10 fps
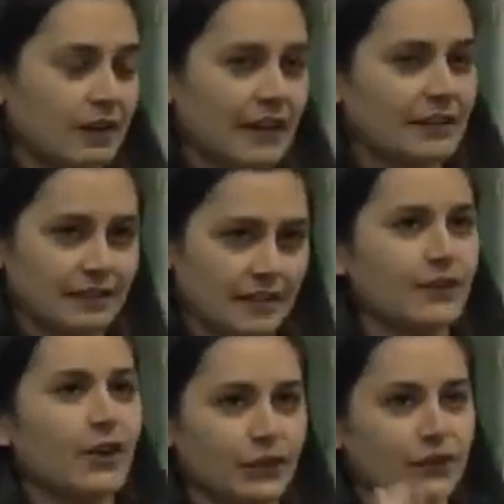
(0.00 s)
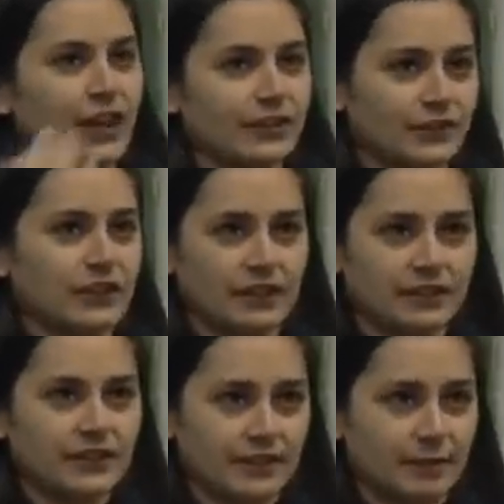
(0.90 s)
right? I know you guys feel
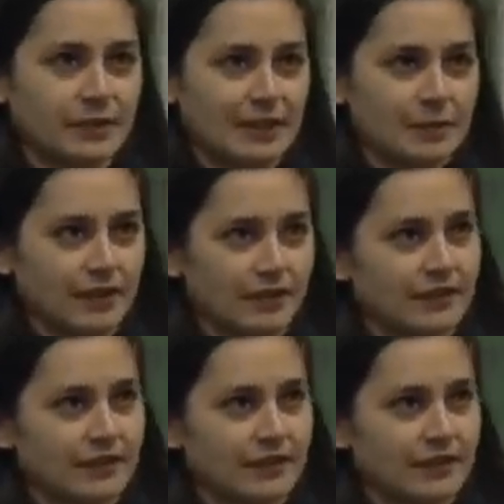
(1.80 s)
as upset about